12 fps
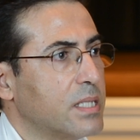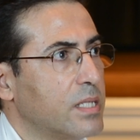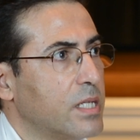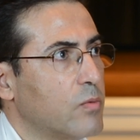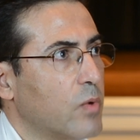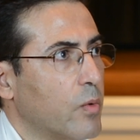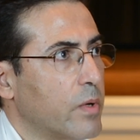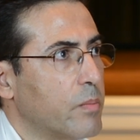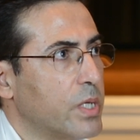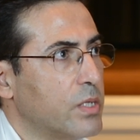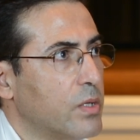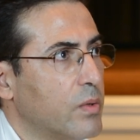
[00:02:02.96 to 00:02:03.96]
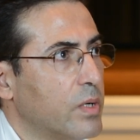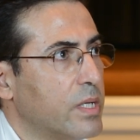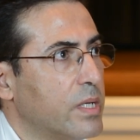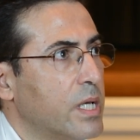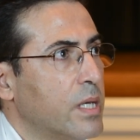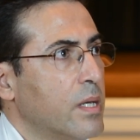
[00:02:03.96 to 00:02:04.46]
indeed what we've been
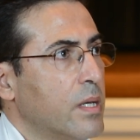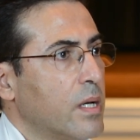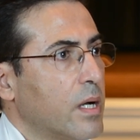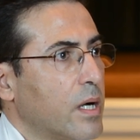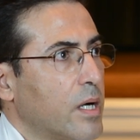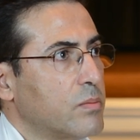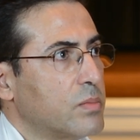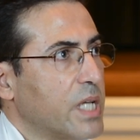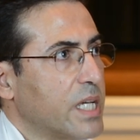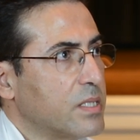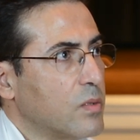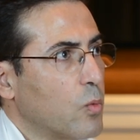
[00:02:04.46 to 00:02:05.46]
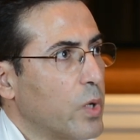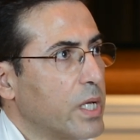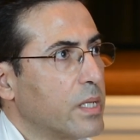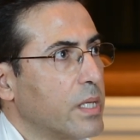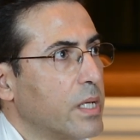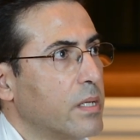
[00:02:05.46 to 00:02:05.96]
doing, testing
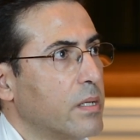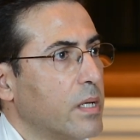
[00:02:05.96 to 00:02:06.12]
weekly.